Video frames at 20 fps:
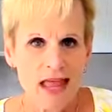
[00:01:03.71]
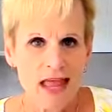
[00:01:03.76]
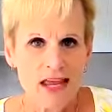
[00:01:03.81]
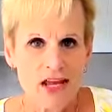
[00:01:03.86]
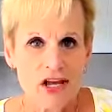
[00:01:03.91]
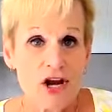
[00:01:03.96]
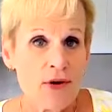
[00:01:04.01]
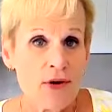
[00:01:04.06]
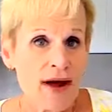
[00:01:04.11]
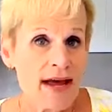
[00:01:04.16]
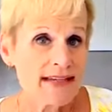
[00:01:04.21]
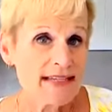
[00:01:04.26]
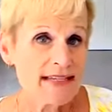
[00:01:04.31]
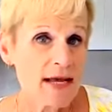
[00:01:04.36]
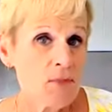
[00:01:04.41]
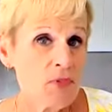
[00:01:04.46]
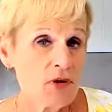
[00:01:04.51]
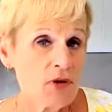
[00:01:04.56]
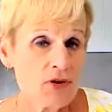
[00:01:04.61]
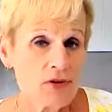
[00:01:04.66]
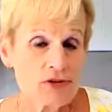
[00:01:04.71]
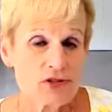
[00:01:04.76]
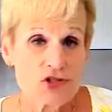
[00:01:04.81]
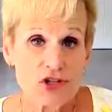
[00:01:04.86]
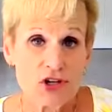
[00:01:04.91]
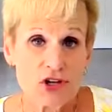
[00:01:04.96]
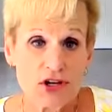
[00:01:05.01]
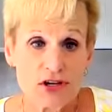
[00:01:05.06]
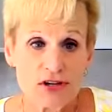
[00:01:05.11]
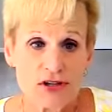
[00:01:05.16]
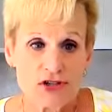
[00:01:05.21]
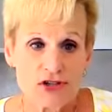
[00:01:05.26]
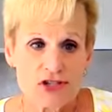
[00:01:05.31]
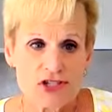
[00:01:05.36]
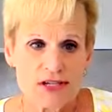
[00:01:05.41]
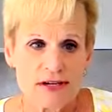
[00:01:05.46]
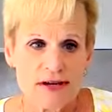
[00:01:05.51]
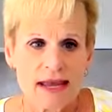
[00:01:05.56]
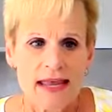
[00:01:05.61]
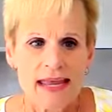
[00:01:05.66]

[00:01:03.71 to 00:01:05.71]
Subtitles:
You know, a typical church